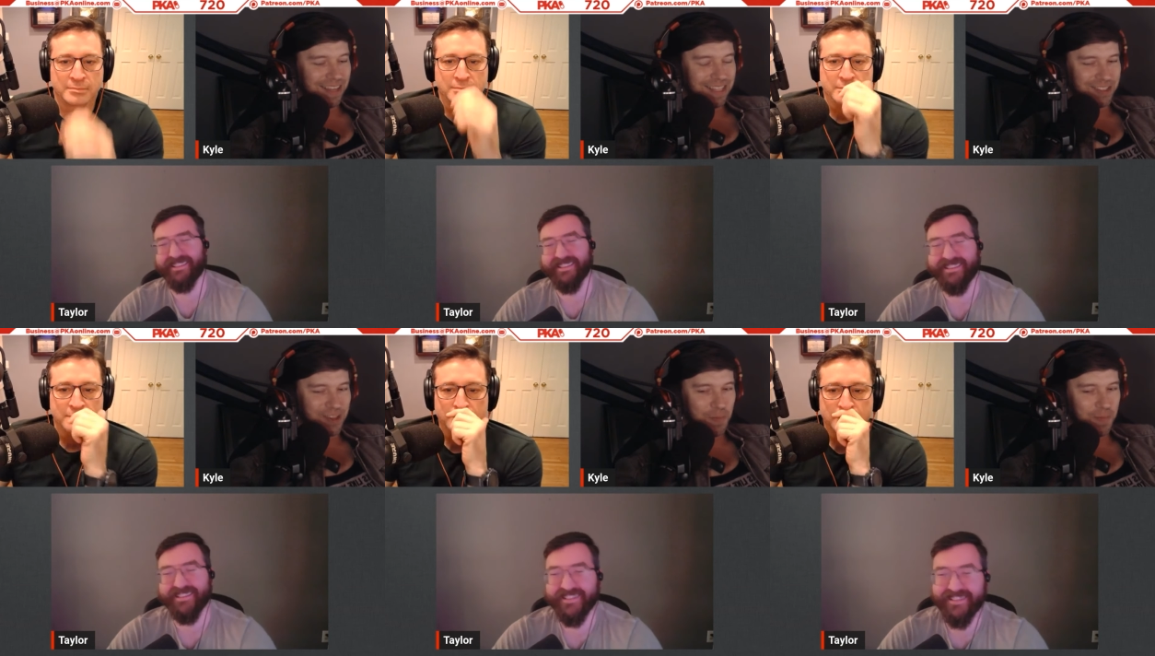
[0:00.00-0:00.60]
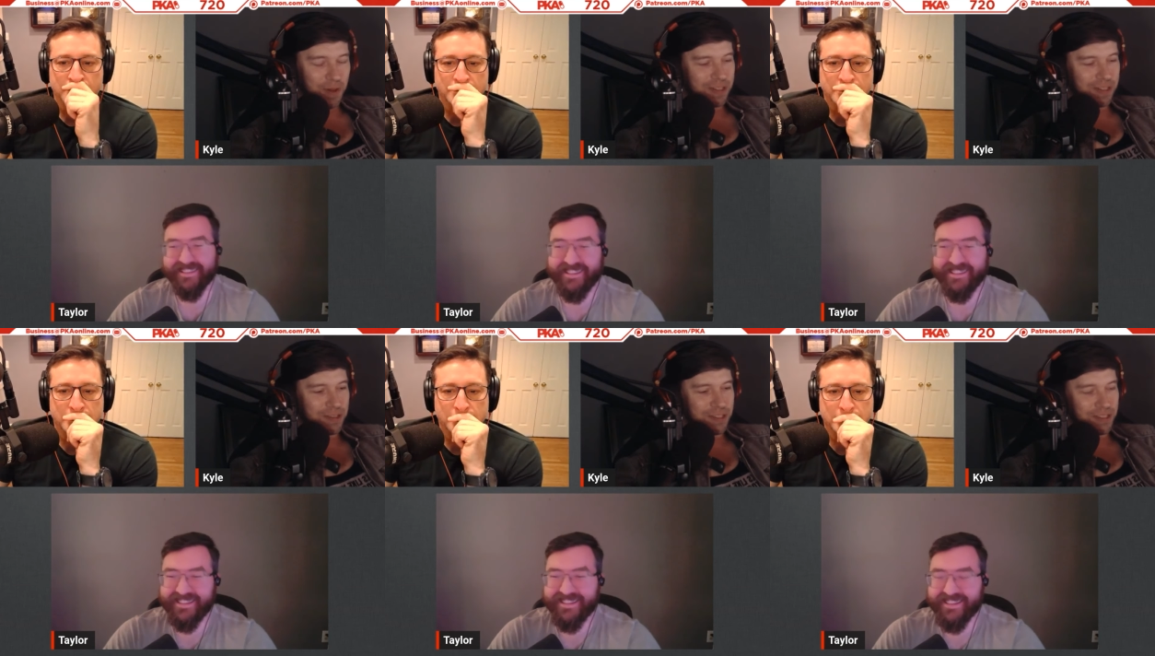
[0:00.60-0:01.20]
Speaker 1: so
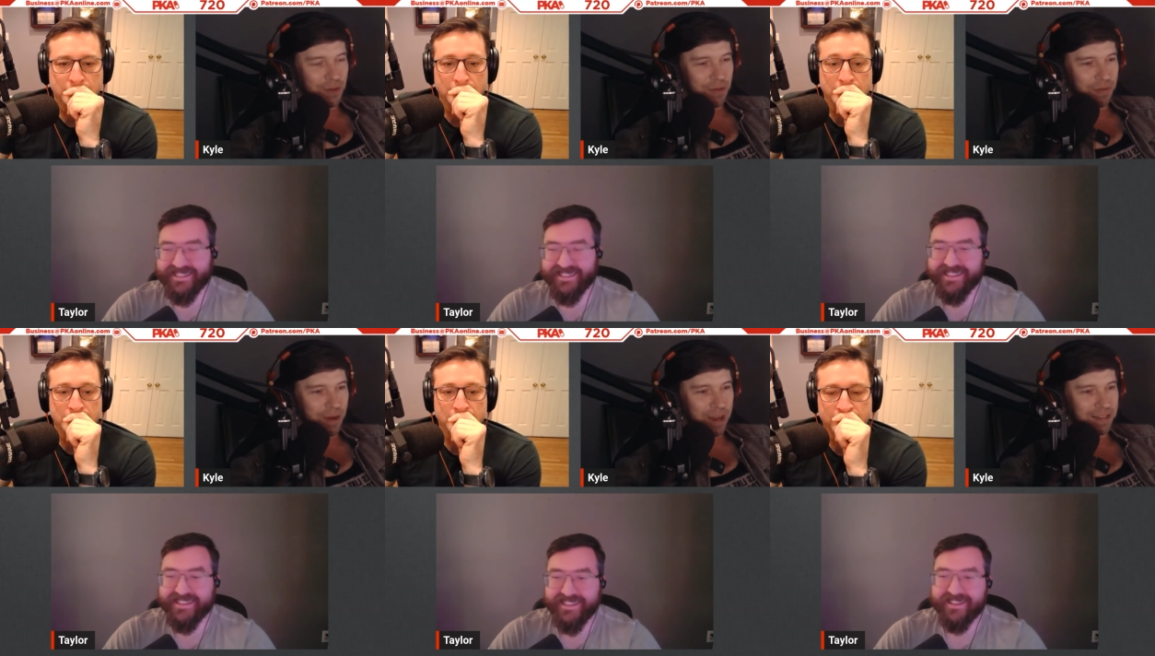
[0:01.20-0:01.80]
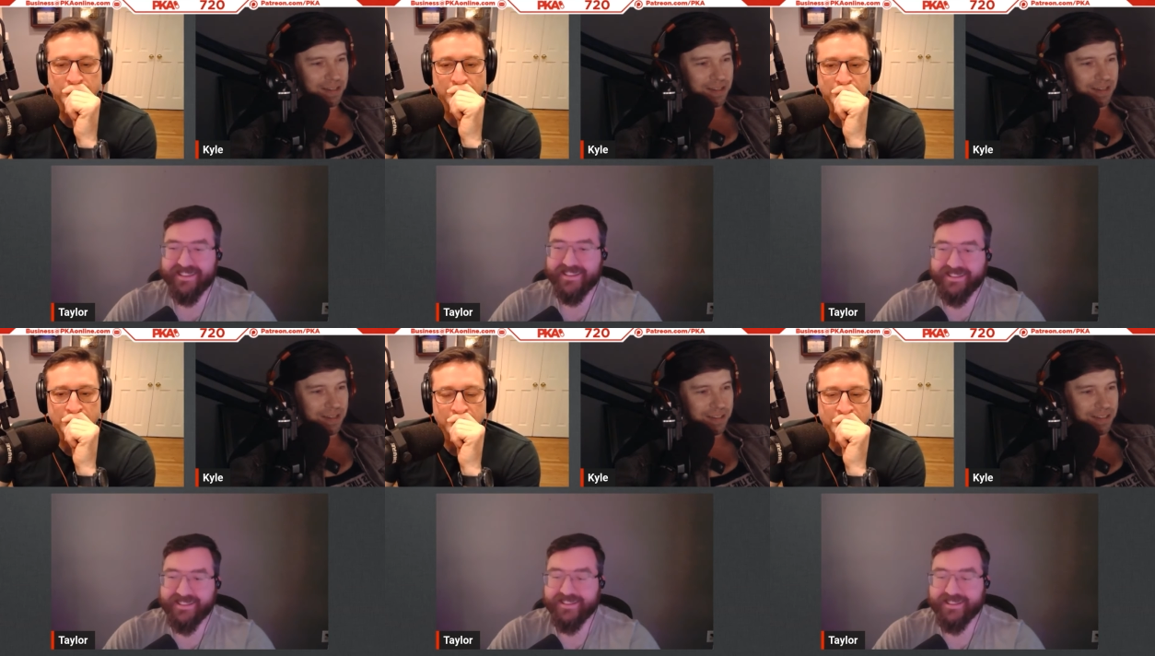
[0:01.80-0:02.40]
milquetoast and so afraid
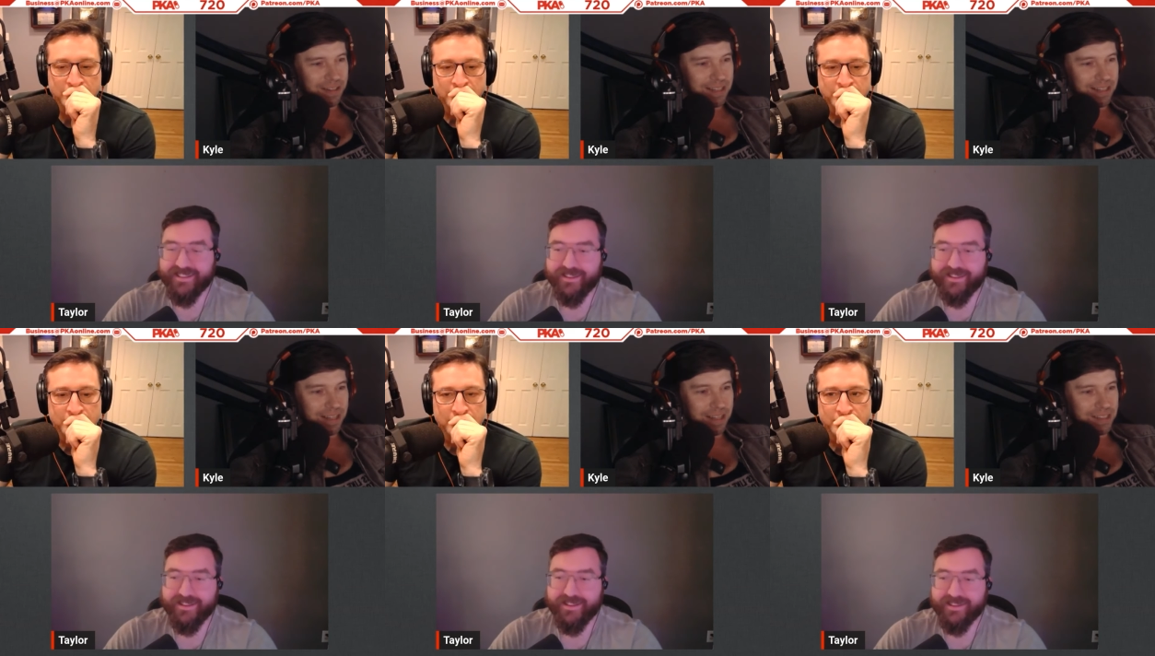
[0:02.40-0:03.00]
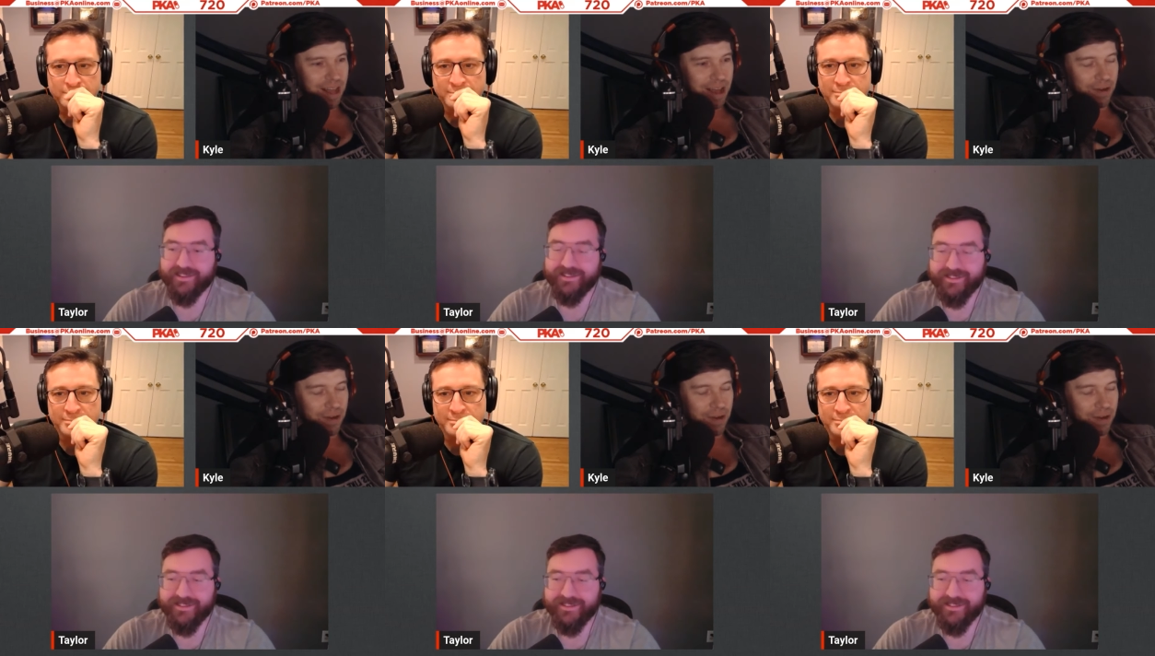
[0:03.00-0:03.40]
to like take a side on